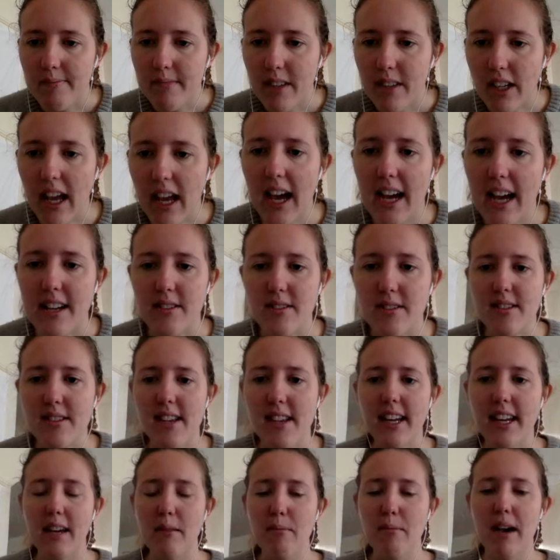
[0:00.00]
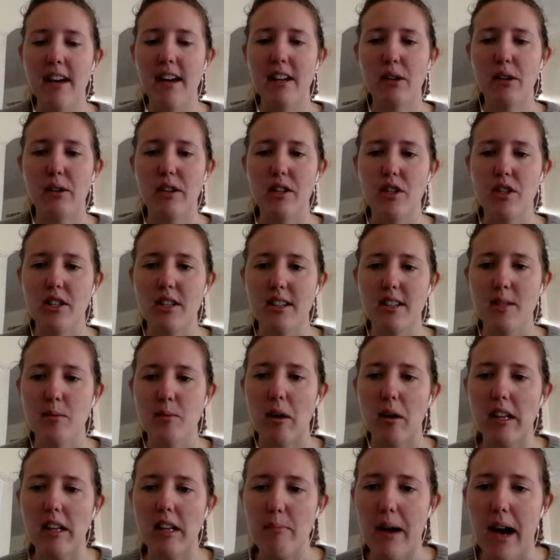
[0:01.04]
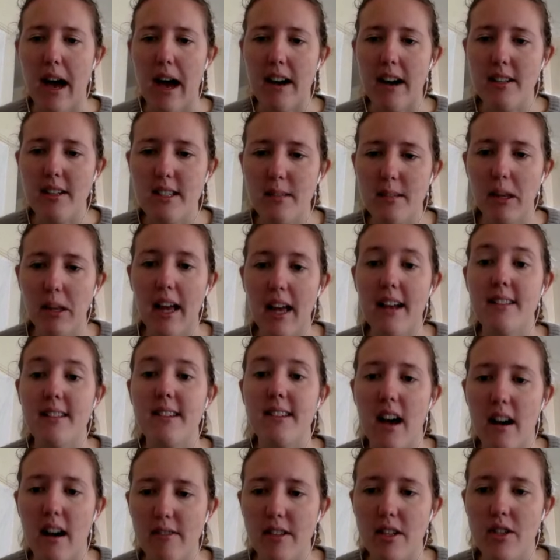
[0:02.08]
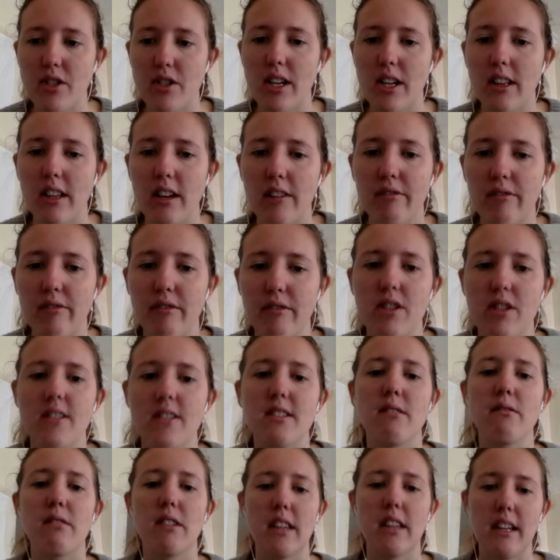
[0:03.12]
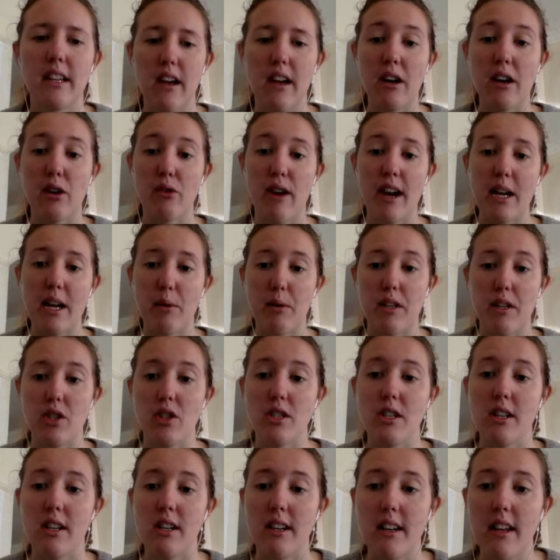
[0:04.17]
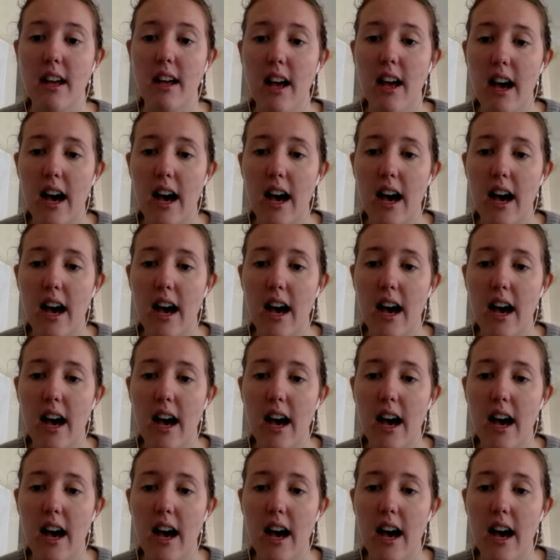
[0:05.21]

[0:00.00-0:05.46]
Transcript: Okay, so Sakib had a question as well about the plans after GLF, which is a great question.